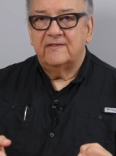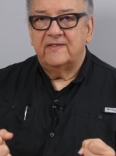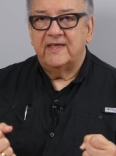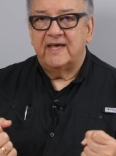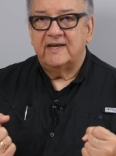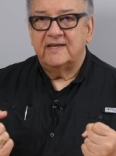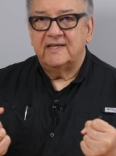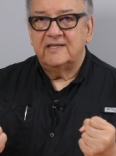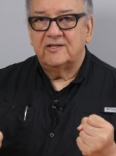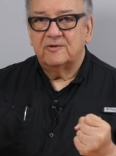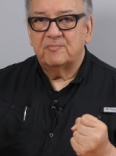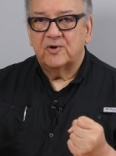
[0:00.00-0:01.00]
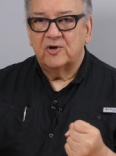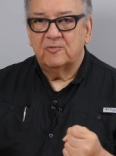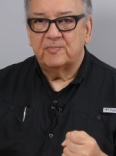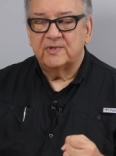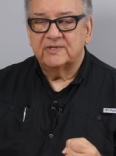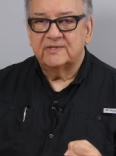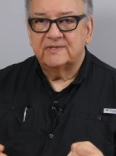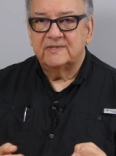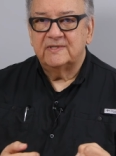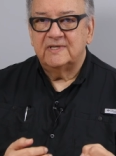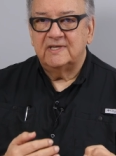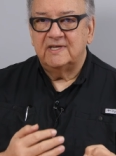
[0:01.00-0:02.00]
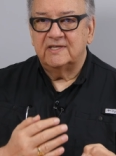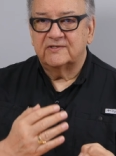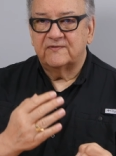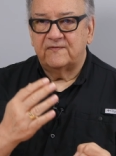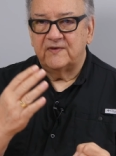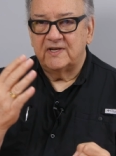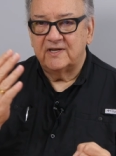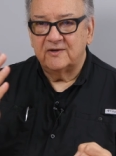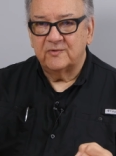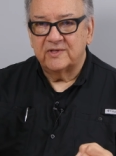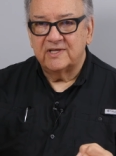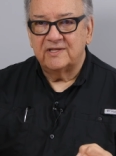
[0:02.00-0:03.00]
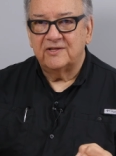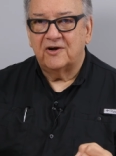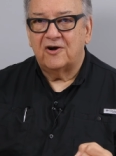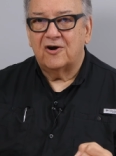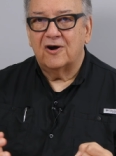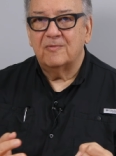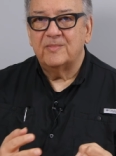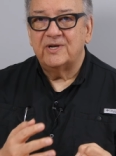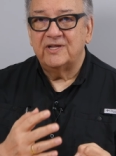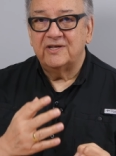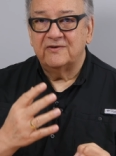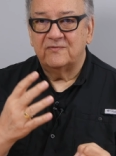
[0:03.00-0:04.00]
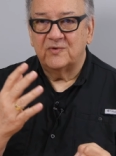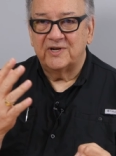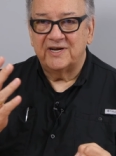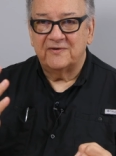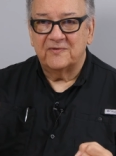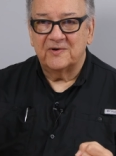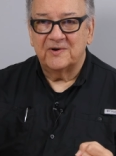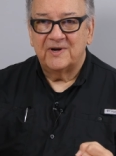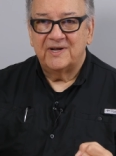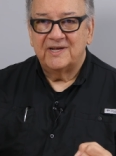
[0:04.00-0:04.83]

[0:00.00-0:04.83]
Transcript: that in the purpose, it's fitting within the harmony of whatever